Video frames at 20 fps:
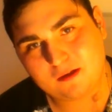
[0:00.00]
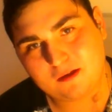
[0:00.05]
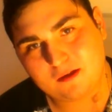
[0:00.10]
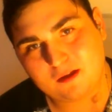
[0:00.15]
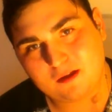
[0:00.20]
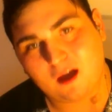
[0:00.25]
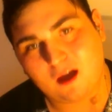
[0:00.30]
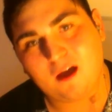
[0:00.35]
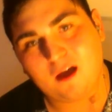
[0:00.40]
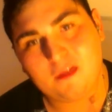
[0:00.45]

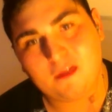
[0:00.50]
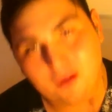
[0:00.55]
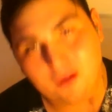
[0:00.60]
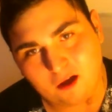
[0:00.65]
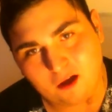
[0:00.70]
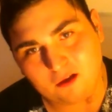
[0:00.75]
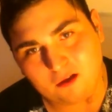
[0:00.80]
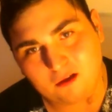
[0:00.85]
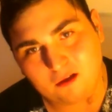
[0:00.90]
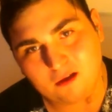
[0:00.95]
I
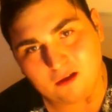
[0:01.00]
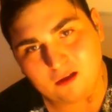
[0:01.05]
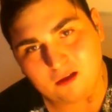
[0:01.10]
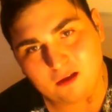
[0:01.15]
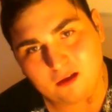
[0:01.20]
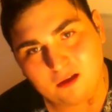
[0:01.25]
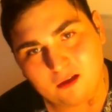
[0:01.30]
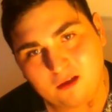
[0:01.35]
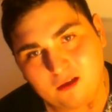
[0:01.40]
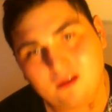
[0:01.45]
know.
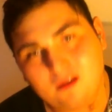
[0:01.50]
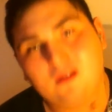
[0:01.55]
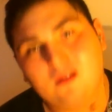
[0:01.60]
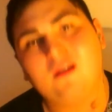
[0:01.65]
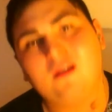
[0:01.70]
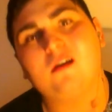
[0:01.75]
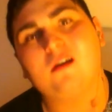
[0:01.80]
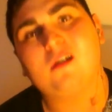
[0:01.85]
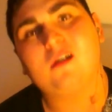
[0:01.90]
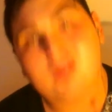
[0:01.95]

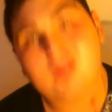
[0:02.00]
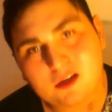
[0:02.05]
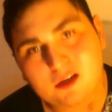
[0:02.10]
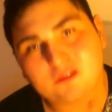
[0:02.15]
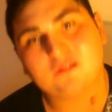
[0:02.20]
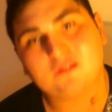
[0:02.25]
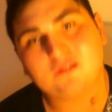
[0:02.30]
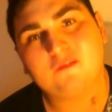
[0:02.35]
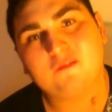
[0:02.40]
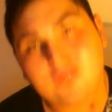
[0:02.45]
I
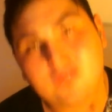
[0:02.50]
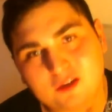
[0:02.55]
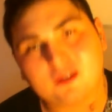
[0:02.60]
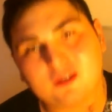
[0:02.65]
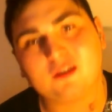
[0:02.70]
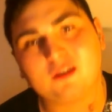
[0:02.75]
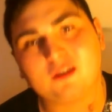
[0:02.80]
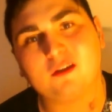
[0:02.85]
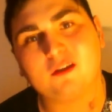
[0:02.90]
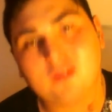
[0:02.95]
got
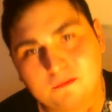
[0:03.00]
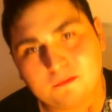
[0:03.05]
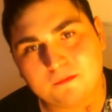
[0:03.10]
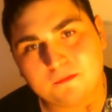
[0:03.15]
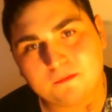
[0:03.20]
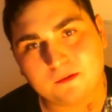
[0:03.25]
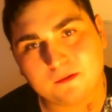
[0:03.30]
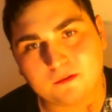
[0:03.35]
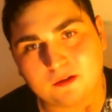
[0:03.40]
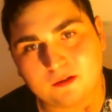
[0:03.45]
fucking
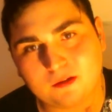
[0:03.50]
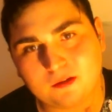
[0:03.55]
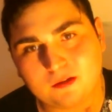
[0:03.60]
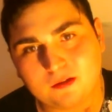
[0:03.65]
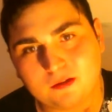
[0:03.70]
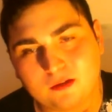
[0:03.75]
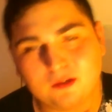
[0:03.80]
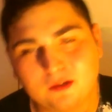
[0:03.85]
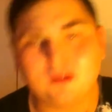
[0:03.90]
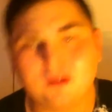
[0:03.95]
copyright.
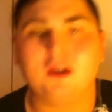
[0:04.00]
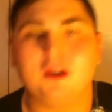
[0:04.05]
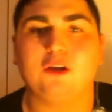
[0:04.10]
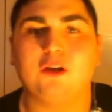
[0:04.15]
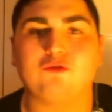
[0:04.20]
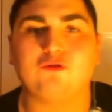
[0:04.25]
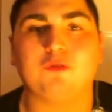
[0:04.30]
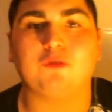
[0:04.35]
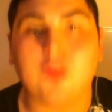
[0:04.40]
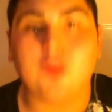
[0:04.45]

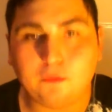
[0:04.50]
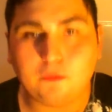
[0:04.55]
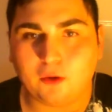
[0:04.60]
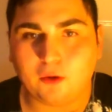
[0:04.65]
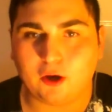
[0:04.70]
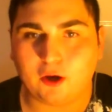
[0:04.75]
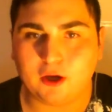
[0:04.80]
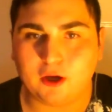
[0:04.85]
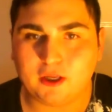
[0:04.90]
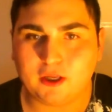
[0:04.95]
Do you know
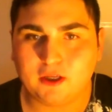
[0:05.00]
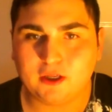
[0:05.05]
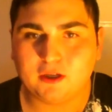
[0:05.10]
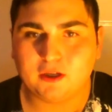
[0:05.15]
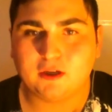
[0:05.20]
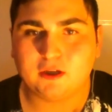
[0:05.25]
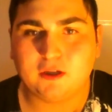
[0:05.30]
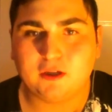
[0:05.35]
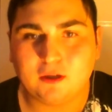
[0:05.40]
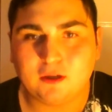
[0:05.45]
why?
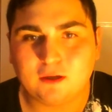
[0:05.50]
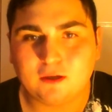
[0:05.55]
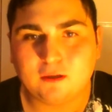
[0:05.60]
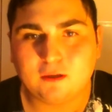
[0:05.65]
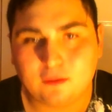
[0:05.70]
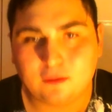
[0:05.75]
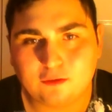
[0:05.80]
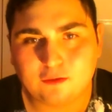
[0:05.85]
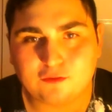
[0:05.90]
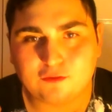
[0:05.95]

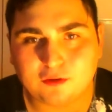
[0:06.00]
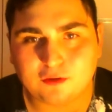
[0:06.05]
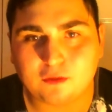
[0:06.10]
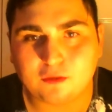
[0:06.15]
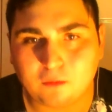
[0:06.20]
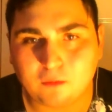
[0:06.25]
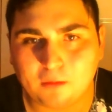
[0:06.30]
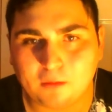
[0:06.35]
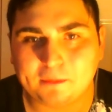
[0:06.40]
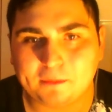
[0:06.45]
Do you know
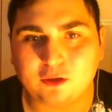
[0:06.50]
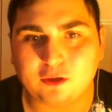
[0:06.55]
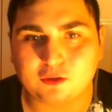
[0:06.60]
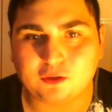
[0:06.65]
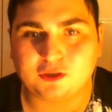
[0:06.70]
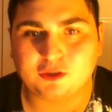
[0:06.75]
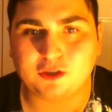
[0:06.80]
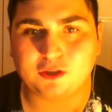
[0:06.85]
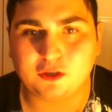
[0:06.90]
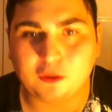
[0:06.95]
why?
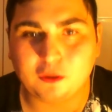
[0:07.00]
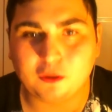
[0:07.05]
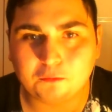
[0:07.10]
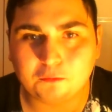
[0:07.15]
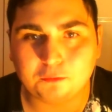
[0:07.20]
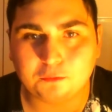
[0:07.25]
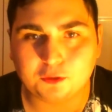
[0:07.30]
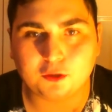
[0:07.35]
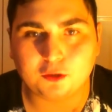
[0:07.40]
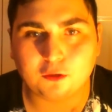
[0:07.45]
Because you know,
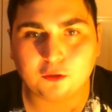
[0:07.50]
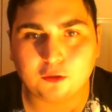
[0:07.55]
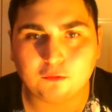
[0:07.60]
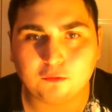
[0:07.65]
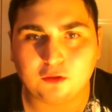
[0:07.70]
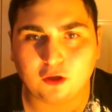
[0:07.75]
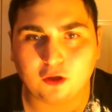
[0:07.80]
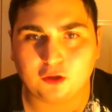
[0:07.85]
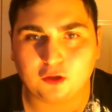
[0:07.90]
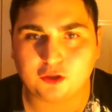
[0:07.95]
you know
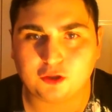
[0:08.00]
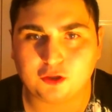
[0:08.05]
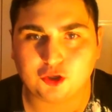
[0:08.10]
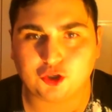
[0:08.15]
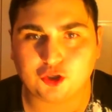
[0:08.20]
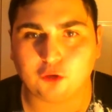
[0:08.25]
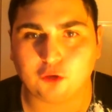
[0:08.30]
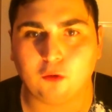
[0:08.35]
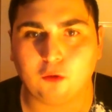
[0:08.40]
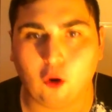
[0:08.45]
the the
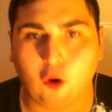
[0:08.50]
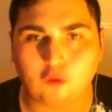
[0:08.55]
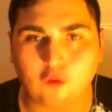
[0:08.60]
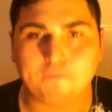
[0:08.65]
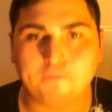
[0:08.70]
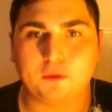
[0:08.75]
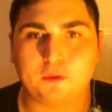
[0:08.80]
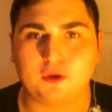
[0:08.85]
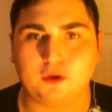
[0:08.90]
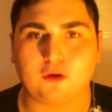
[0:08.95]
show
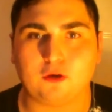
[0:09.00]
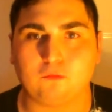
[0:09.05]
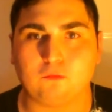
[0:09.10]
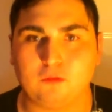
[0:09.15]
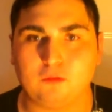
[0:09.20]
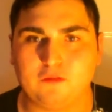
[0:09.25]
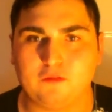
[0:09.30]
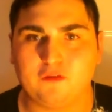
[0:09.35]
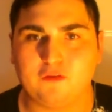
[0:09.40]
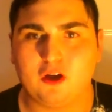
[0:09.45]
opener
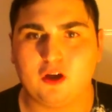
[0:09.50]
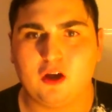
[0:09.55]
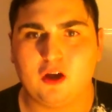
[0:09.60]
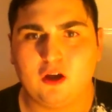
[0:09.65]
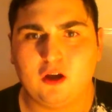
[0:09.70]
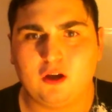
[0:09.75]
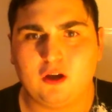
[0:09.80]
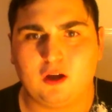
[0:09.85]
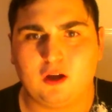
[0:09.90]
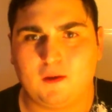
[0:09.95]
with,
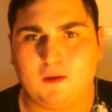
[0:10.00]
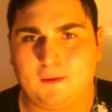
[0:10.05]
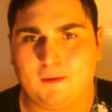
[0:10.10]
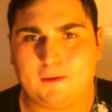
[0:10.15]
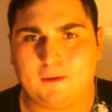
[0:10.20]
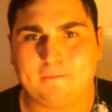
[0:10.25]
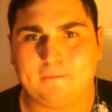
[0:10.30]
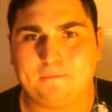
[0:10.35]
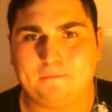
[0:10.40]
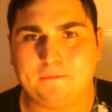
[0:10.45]

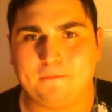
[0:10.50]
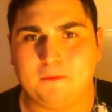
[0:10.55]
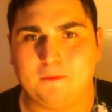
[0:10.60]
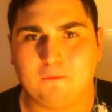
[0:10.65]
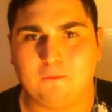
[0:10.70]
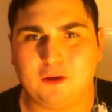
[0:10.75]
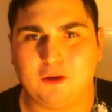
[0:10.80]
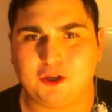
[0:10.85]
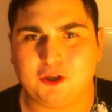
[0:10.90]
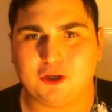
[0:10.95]
um,
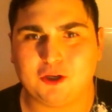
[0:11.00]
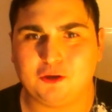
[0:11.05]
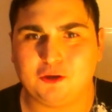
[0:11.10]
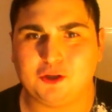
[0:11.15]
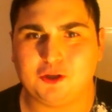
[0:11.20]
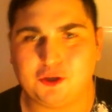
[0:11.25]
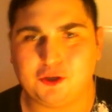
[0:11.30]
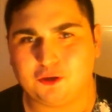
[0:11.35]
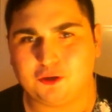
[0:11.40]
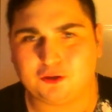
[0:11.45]
where it shows
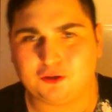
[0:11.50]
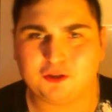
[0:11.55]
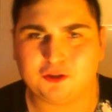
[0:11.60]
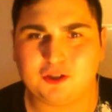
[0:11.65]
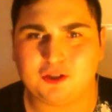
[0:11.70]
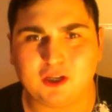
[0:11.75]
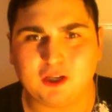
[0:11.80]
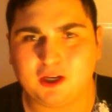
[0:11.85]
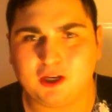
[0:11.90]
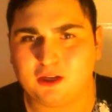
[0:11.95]
you John
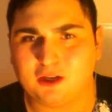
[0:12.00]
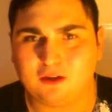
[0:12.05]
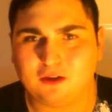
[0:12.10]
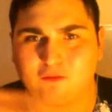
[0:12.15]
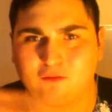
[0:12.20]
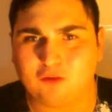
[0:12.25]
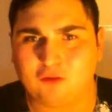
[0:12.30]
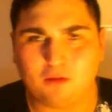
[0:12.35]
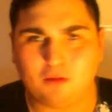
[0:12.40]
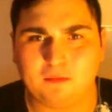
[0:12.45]
Cena,
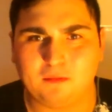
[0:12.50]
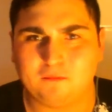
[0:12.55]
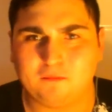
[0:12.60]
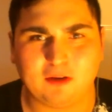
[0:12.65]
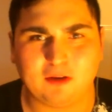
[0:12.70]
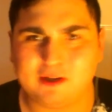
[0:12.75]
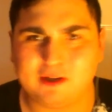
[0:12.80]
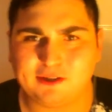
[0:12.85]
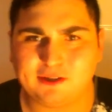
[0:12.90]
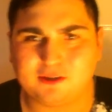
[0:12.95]
Roman
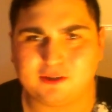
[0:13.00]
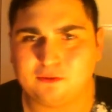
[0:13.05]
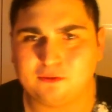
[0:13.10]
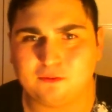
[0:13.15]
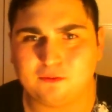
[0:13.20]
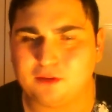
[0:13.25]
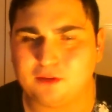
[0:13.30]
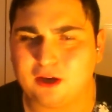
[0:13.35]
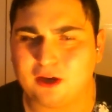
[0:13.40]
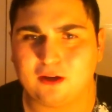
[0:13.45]
Reigns, and
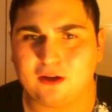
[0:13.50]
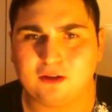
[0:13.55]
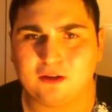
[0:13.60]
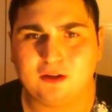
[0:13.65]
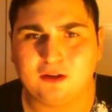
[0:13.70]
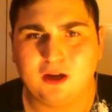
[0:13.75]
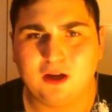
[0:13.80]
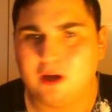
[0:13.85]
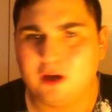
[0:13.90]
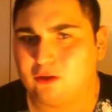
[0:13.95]
all that,
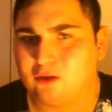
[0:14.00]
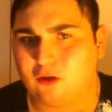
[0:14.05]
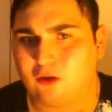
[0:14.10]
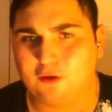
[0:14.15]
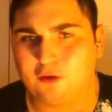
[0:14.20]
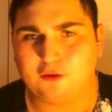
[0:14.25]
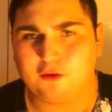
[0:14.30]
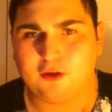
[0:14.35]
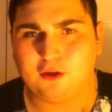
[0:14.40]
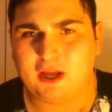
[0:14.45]

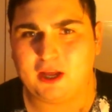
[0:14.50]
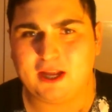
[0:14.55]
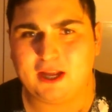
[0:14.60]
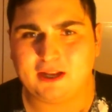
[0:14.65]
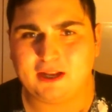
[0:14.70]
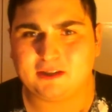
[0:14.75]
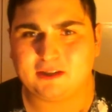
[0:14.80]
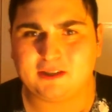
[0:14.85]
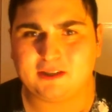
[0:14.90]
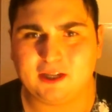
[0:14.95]
like the
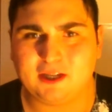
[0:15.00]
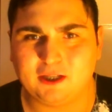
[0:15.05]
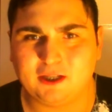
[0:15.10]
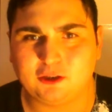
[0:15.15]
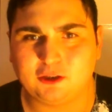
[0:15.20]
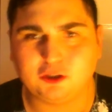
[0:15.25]
NXT,